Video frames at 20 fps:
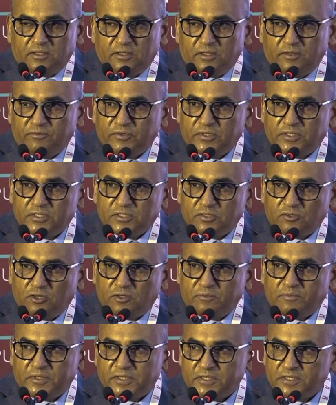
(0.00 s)
if it is
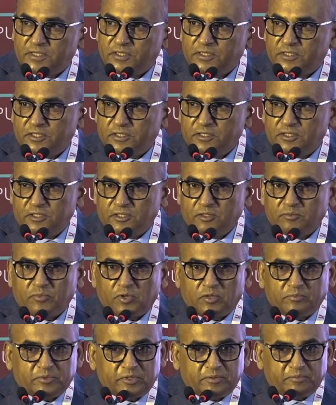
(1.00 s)
not presented in a
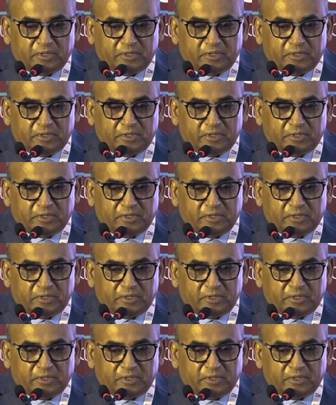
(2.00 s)
proper